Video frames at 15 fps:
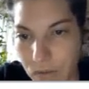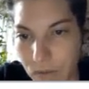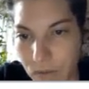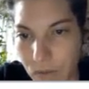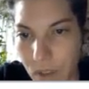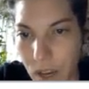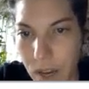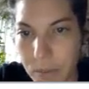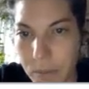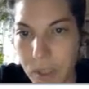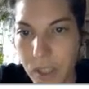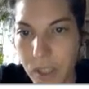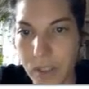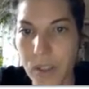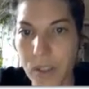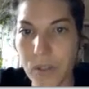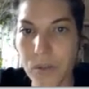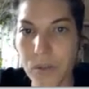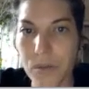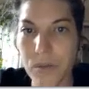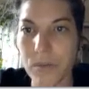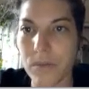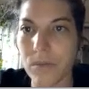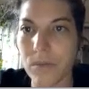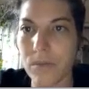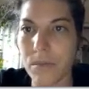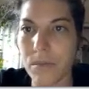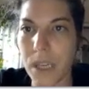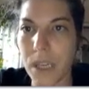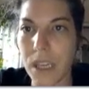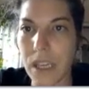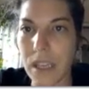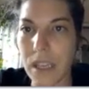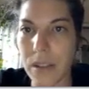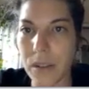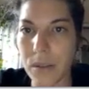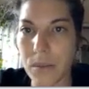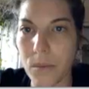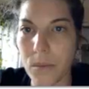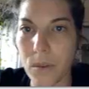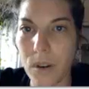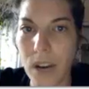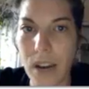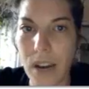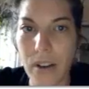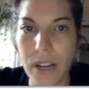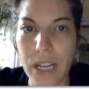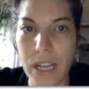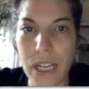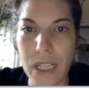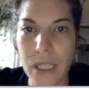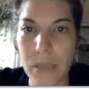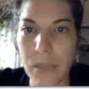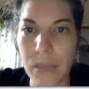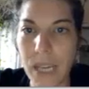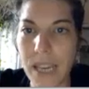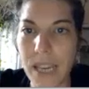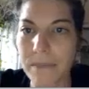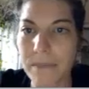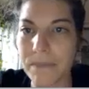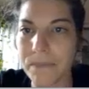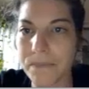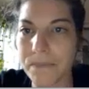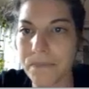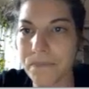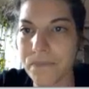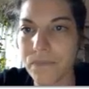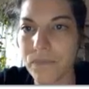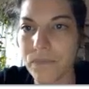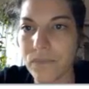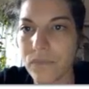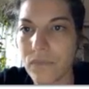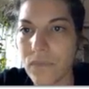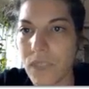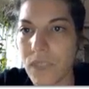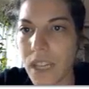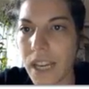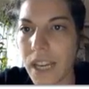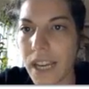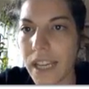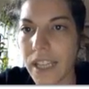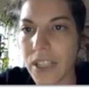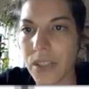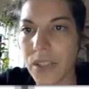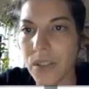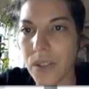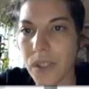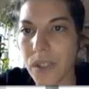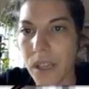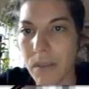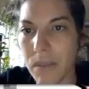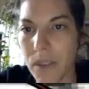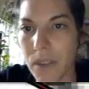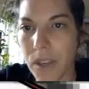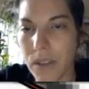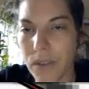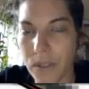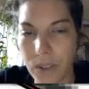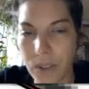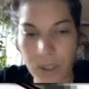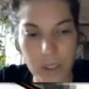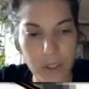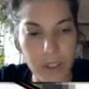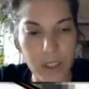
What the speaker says: the object to be a little more how I need it to be. And I can do the same thing for this